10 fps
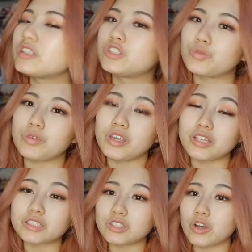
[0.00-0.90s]
to me
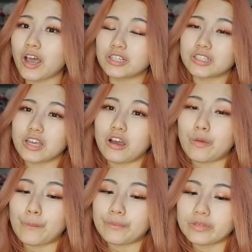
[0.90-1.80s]
it still has
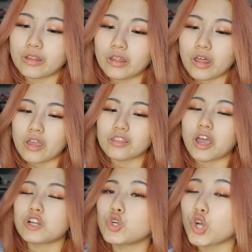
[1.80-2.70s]
a
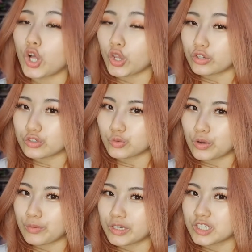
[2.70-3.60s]
natural color to
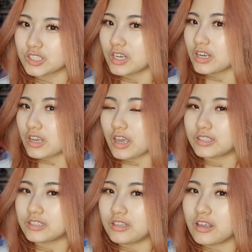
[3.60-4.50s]
it, but it's
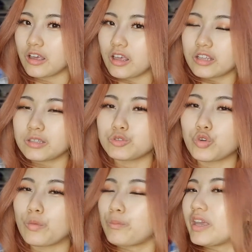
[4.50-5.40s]
some
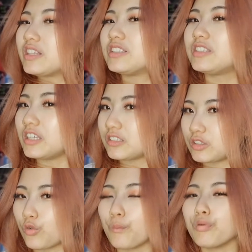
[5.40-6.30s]
sort of pink
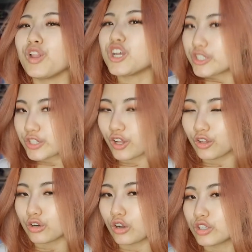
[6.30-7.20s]
tinted or blush
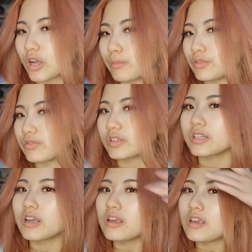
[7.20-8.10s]
color on top of
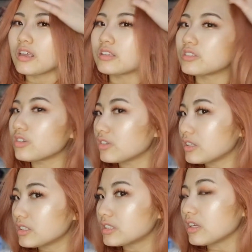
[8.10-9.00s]
it. And so
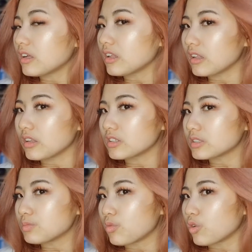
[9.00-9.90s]
this
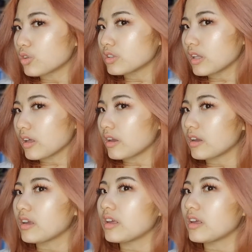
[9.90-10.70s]
looks more like